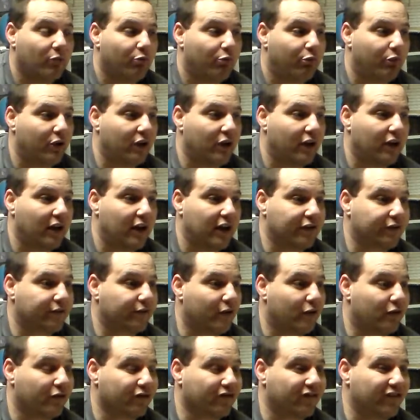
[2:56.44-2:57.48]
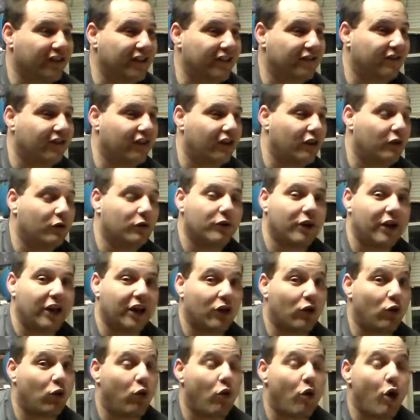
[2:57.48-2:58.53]
But as far as detail
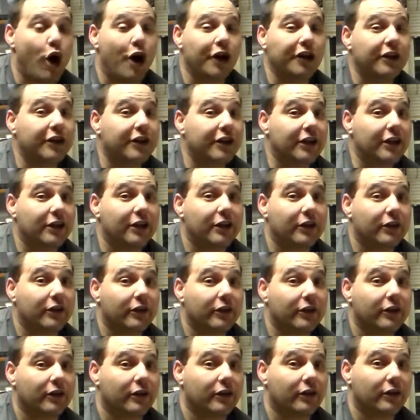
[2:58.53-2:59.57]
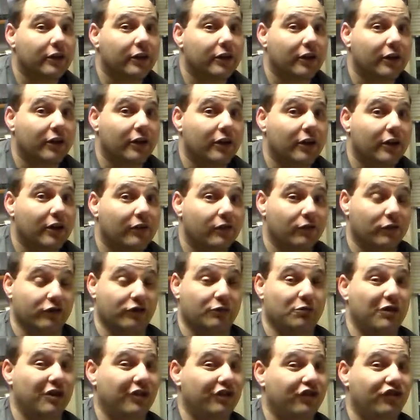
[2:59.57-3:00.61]
and quality, for
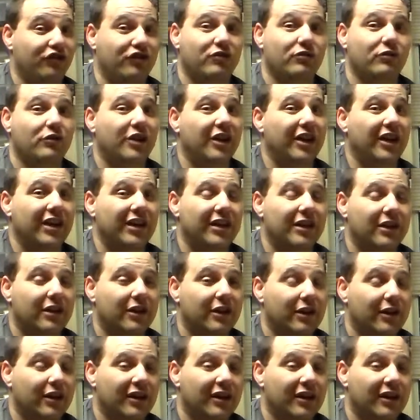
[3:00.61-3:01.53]
as much as you get,